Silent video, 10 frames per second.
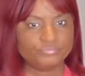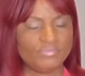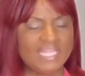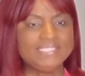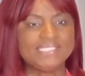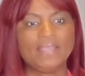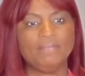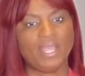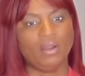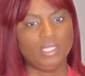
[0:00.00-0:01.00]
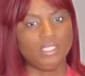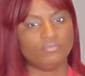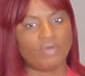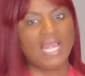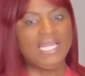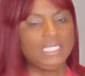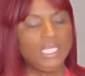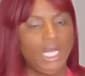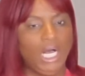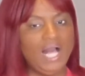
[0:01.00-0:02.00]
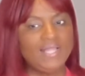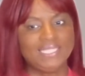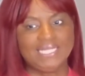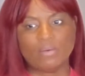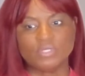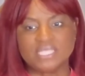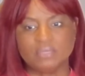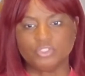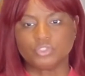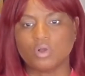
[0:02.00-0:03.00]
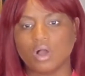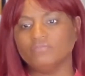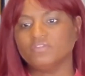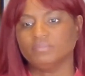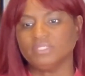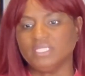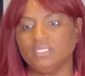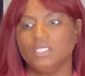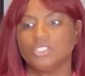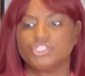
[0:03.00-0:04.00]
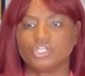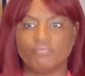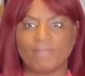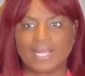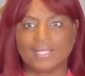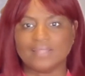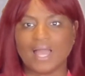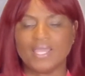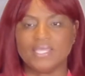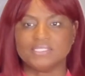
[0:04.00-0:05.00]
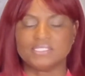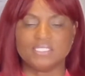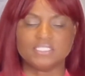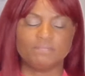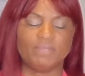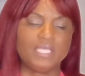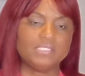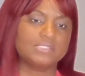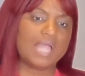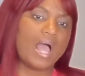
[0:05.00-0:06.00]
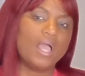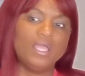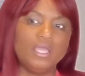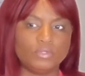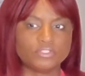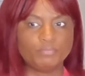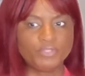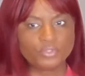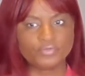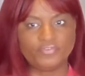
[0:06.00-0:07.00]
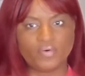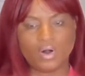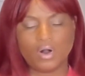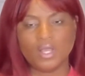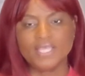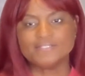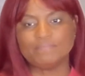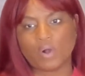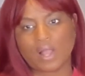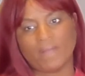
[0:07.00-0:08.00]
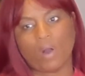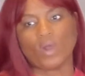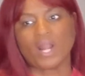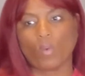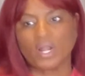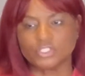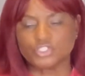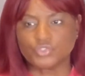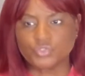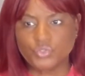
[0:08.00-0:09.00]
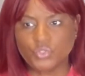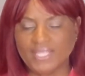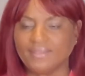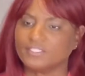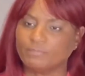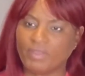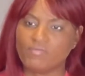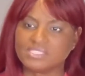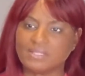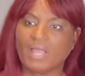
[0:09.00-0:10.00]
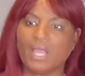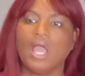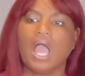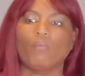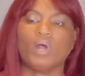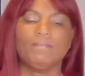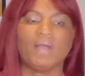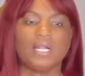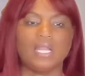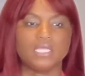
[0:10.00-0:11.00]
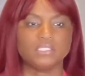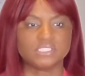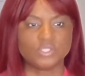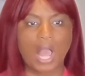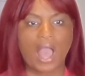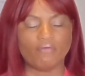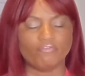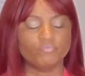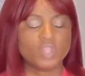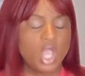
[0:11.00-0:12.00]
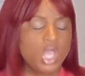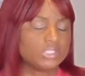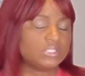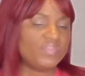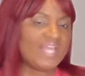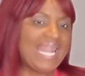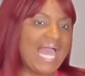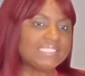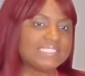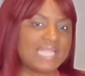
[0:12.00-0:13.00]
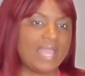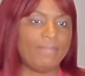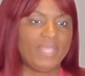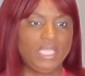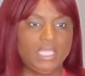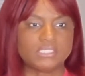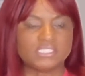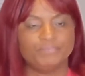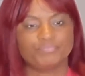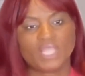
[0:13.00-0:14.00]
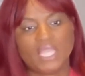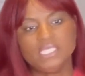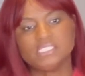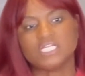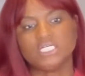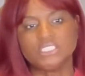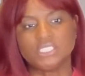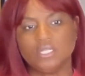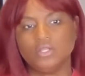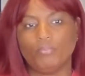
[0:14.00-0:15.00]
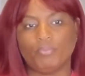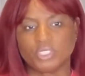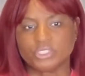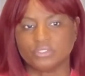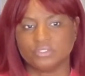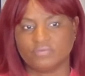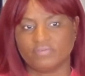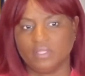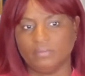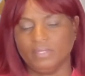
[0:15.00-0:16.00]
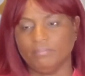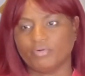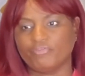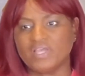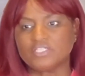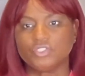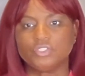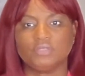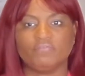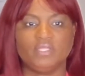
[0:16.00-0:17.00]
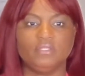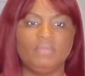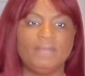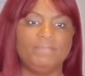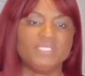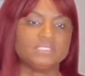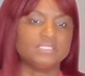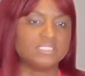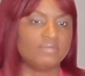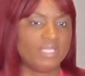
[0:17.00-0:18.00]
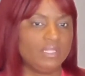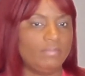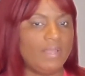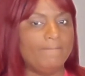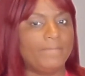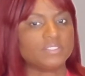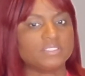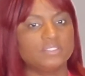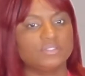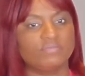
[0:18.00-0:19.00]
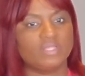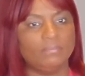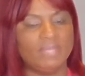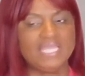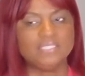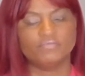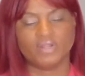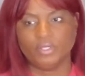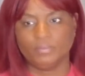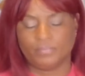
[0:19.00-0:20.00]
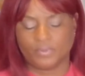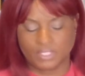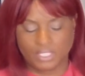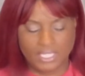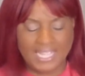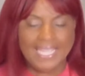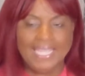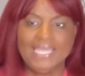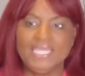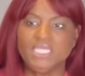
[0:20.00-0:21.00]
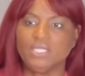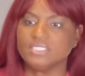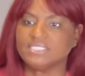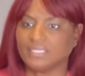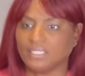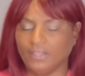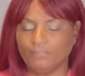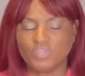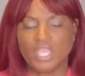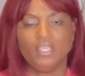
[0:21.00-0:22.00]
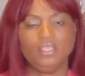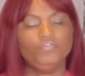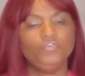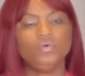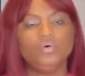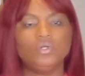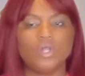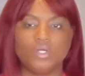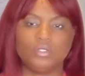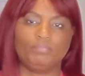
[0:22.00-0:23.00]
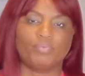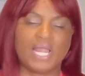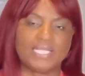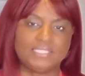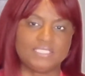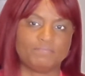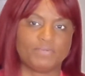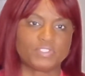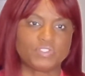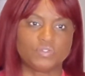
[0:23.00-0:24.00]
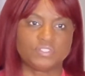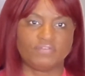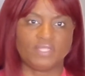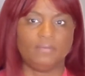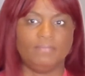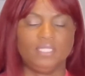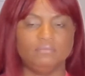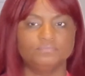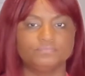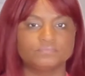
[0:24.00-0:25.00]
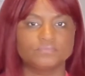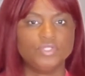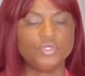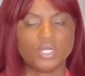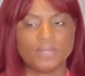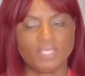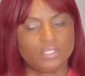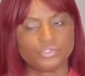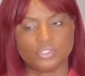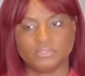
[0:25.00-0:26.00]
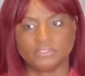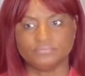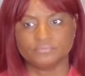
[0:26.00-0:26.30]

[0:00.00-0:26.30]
in Danbury, right? And then I was able to comfortably serve my clients in a space that it was beautiful. It spoke about what I wanted to do and the experience that I wanted my clients to have. So the last step is to continue personal development, professional development, business development, personal development is very important. And here is the thing: if you don't practice personal development, you're going to be in trouble